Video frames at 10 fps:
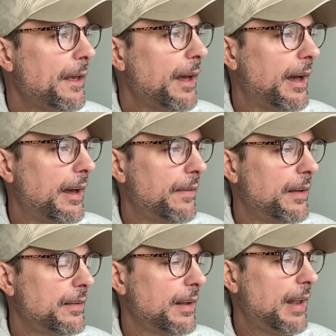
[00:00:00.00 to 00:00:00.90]
And
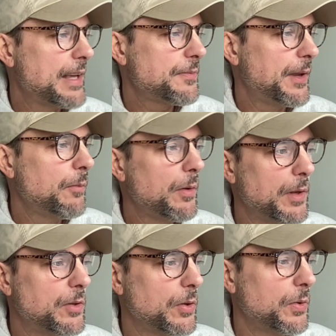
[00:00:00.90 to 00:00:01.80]
the last thing we
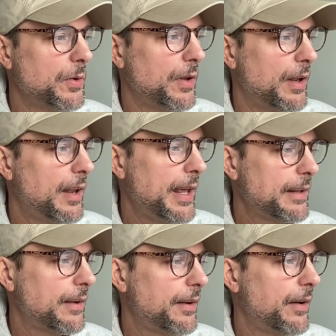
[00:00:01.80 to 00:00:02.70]
will do
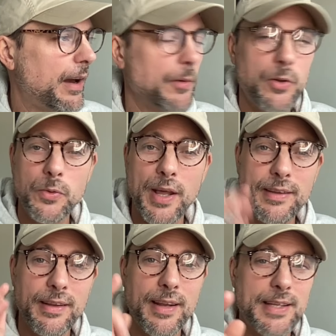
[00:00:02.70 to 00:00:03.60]
later, I will do that
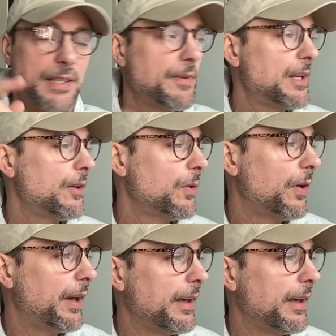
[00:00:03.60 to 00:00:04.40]
in the next video,